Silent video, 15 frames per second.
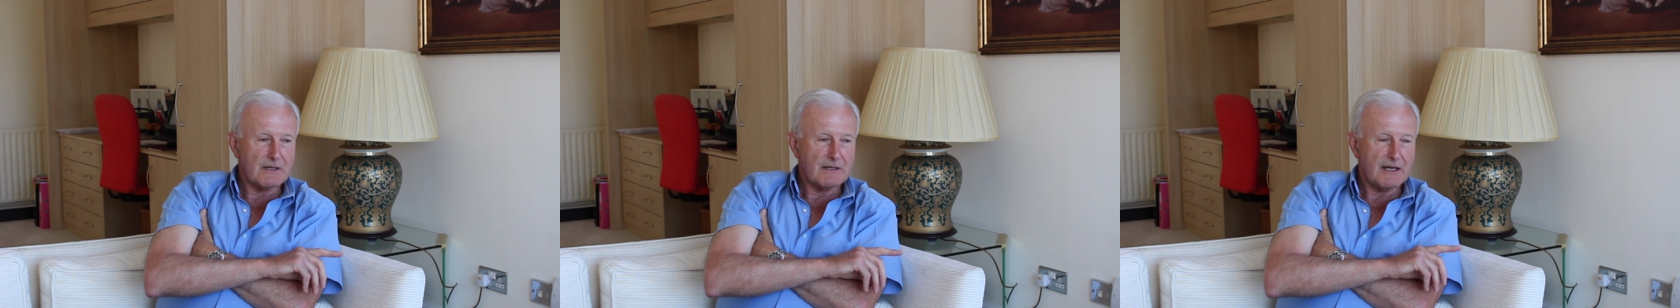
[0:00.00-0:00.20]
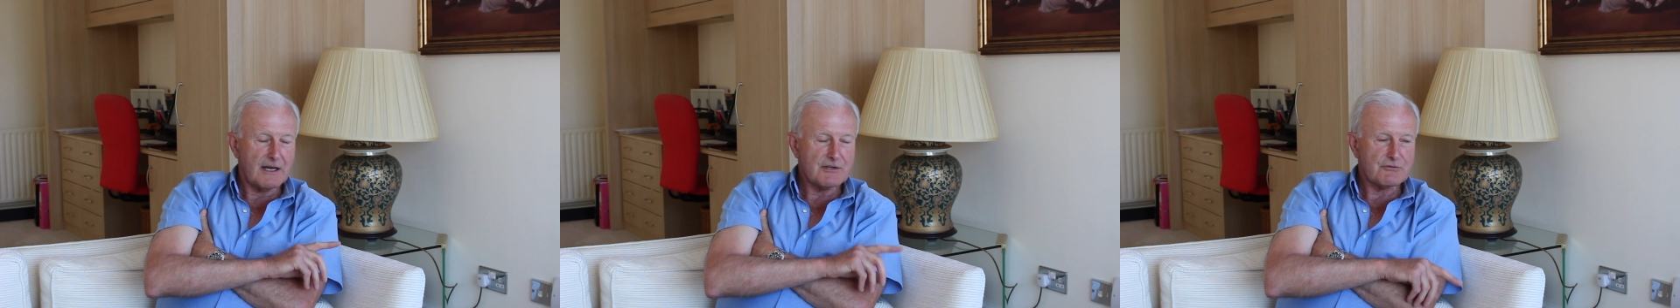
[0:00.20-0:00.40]

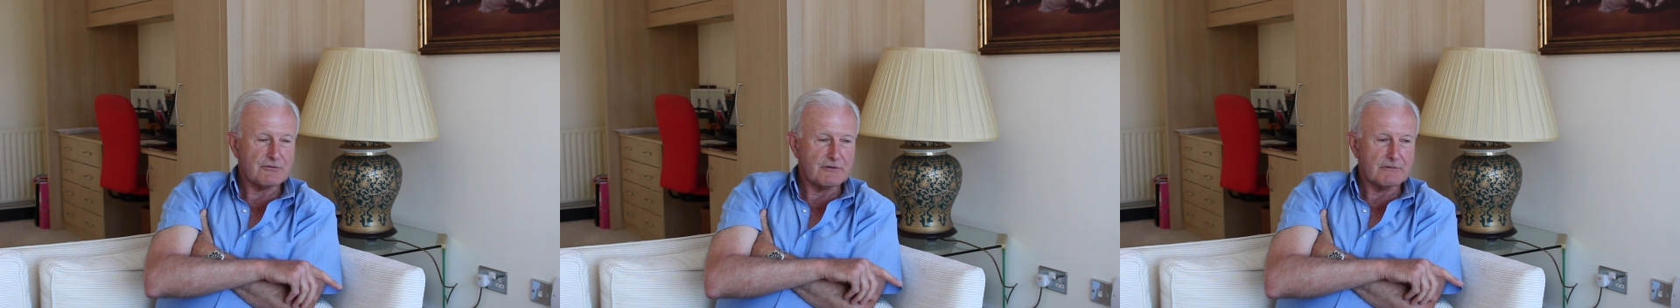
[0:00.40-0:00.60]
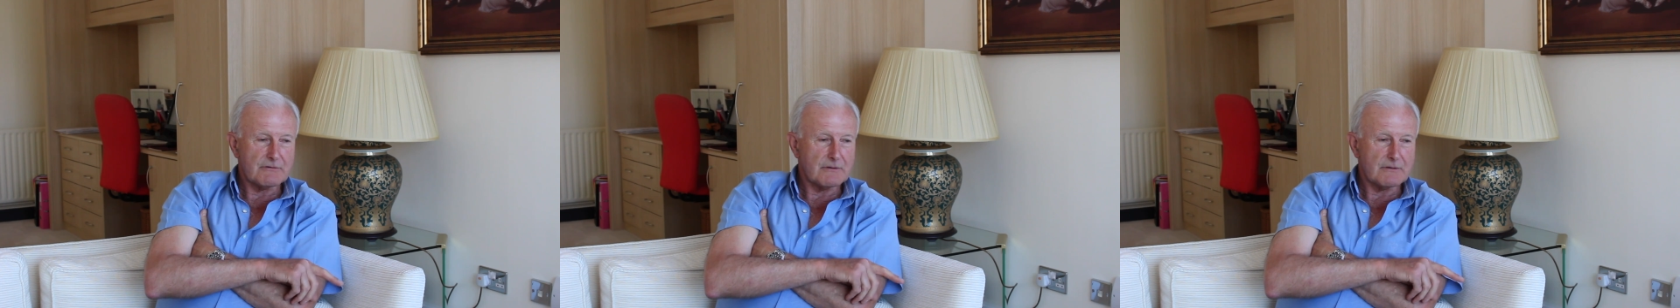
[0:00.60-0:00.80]

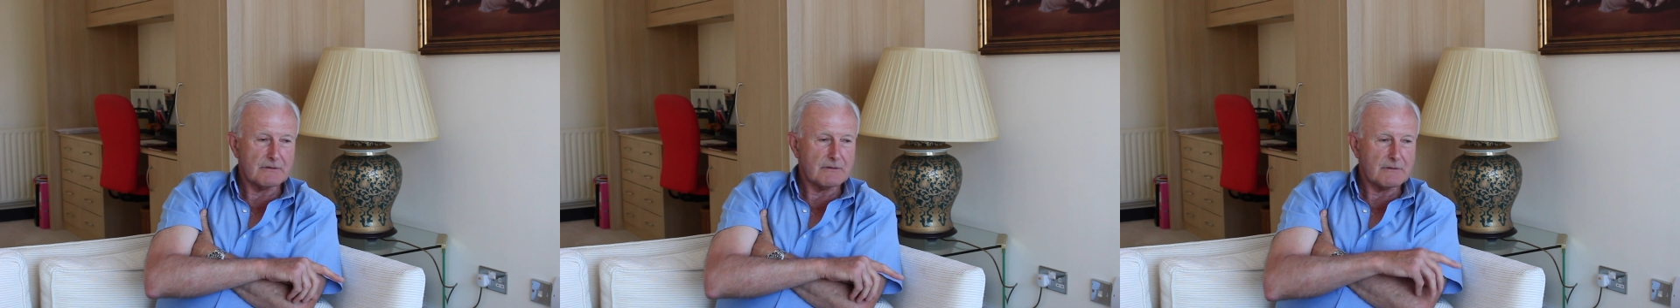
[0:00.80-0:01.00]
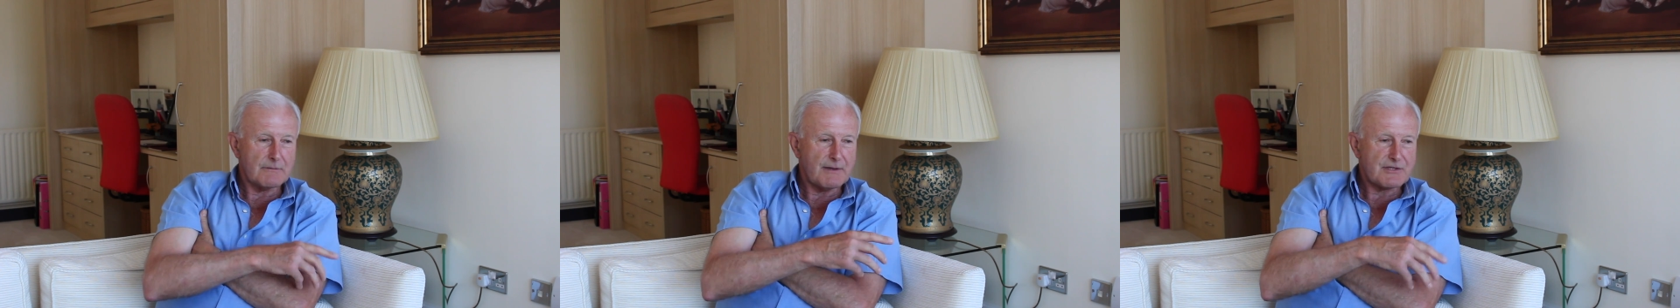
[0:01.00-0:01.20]
hydra-
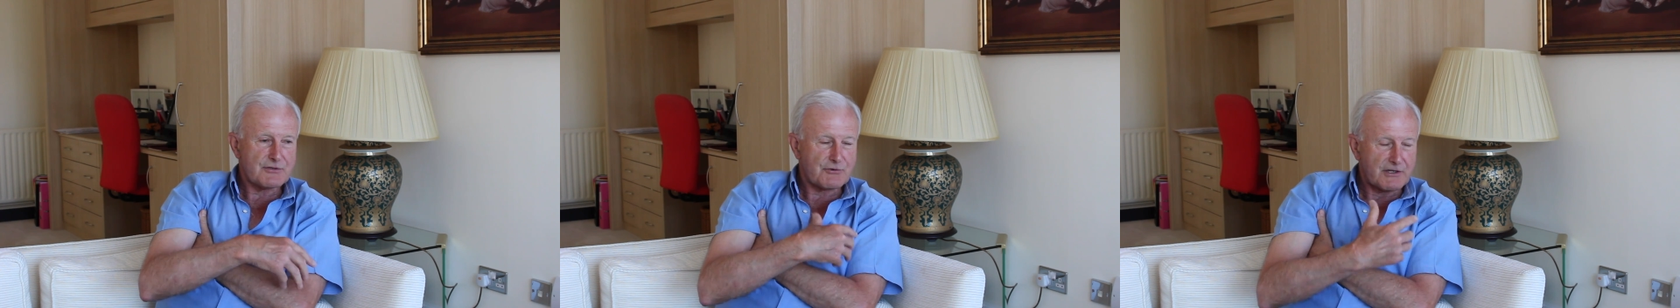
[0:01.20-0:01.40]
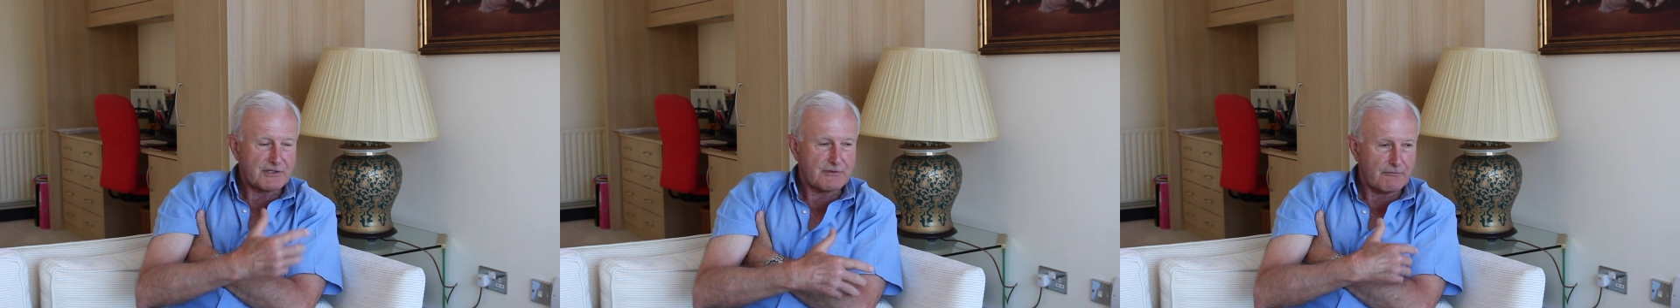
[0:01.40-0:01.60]

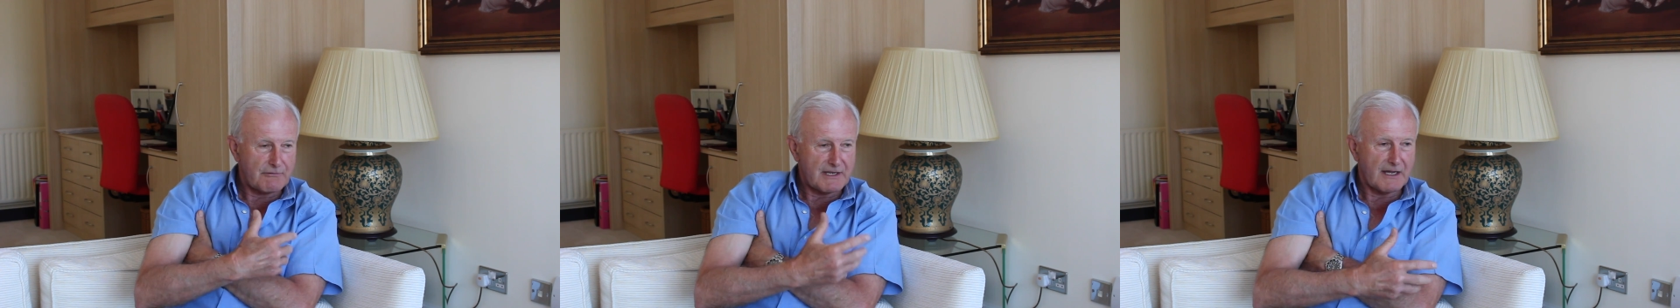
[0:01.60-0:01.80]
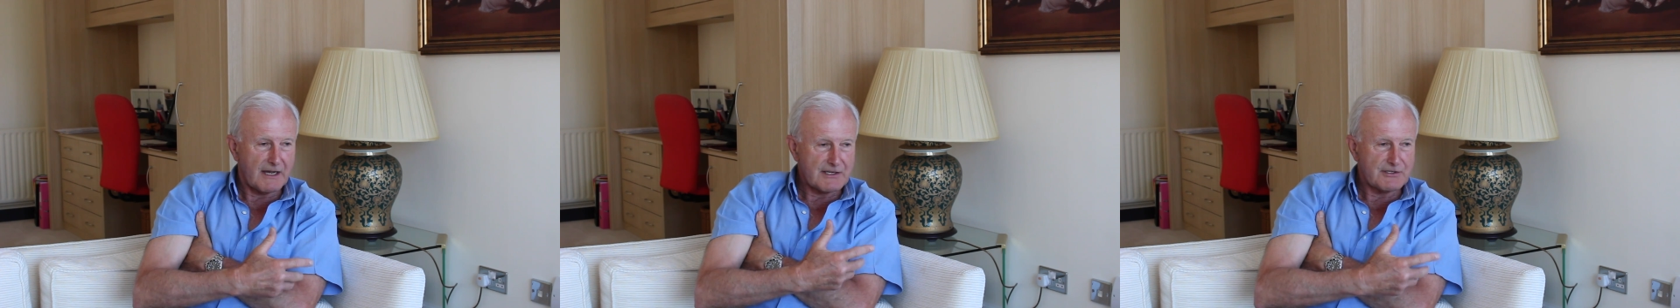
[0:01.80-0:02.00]
best drink to
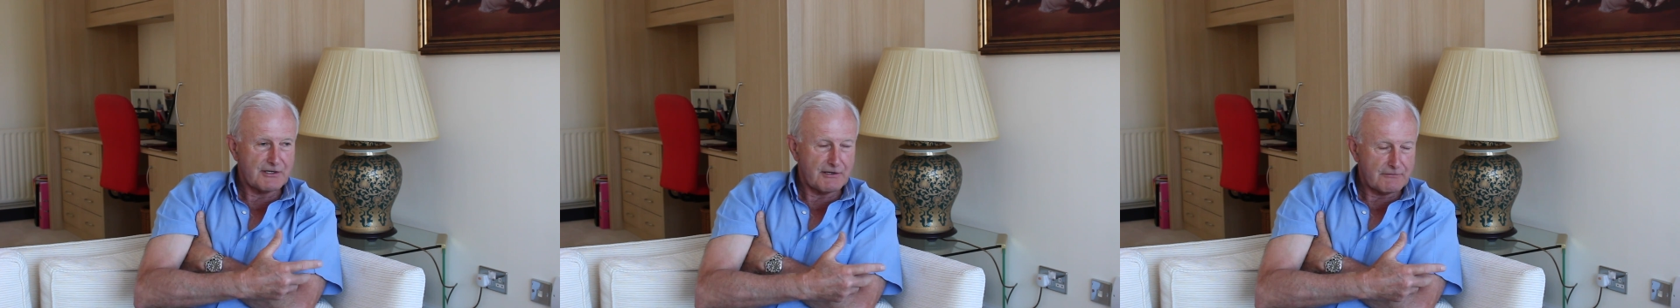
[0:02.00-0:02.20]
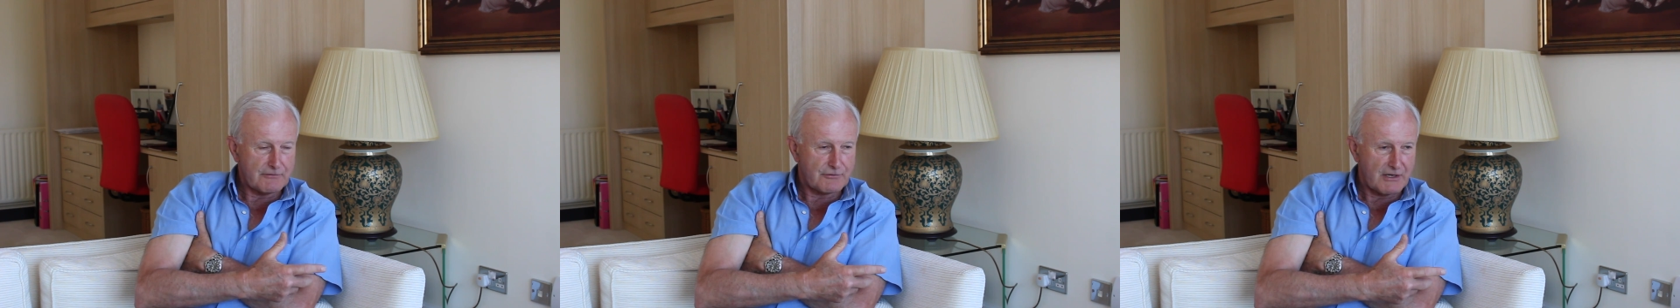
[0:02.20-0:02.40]

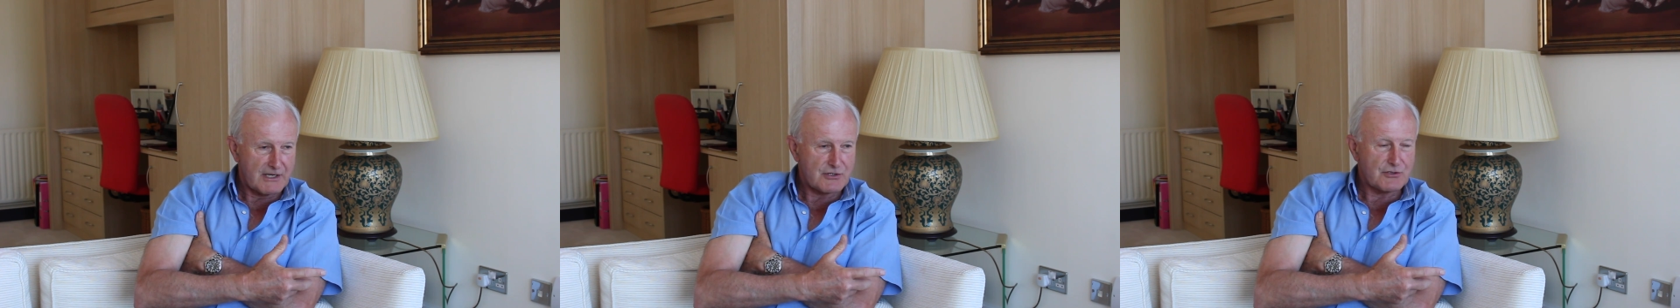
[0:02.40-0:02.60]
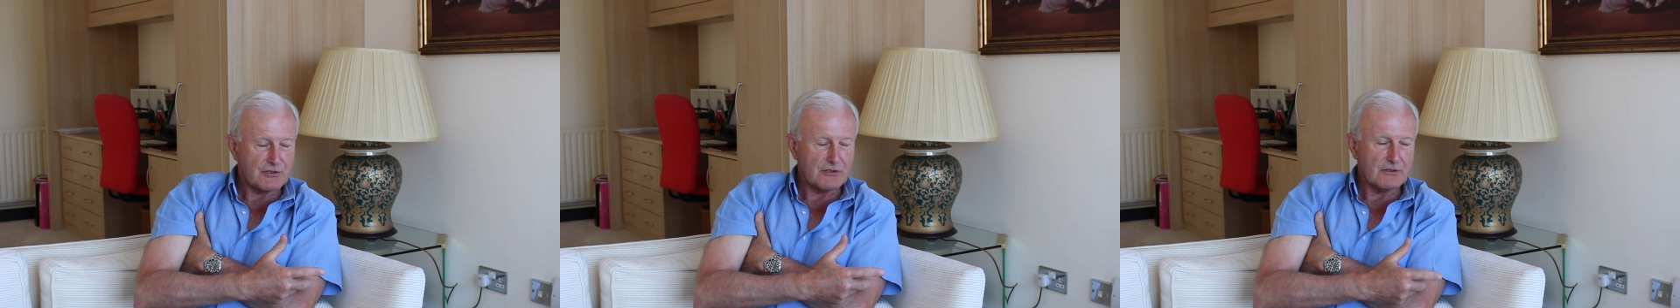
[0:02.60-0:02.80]

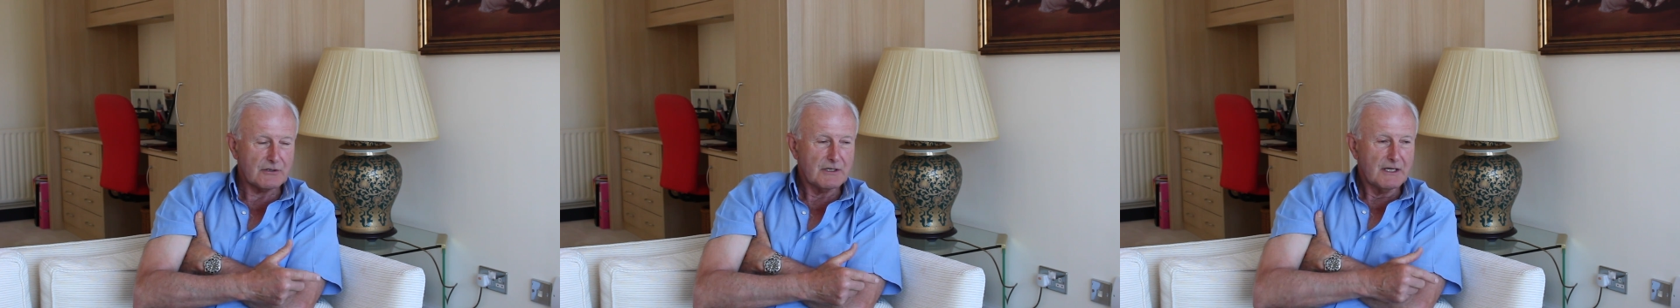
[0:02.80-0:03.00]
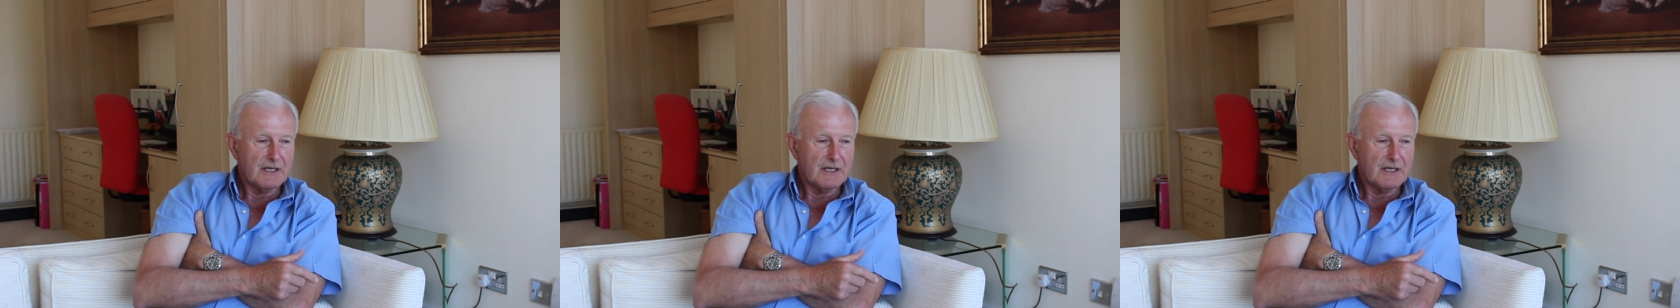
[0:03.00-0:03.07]
rehydrate you